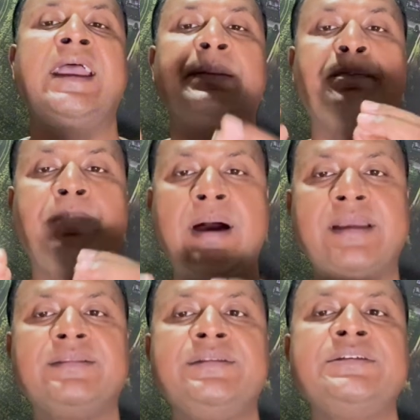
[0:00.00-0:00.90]
And
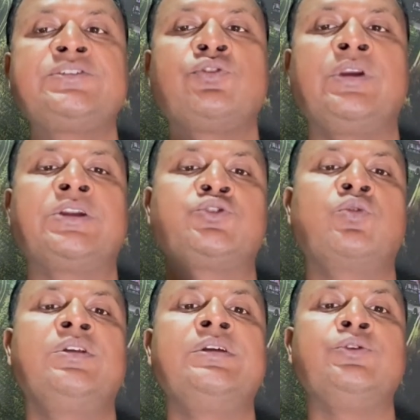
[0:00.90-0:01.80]
by this way,
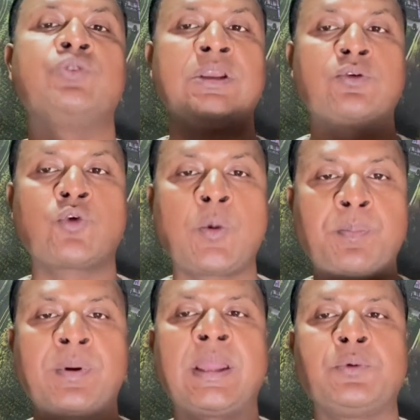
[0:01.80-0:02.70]
actually, you can
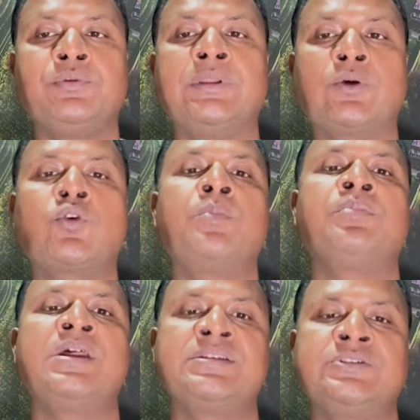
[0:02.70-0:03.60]
comply with the
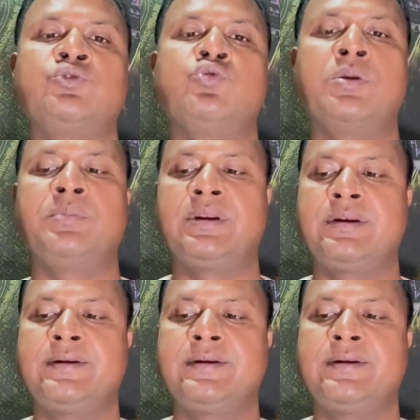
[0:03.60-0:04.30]
compliance requirement.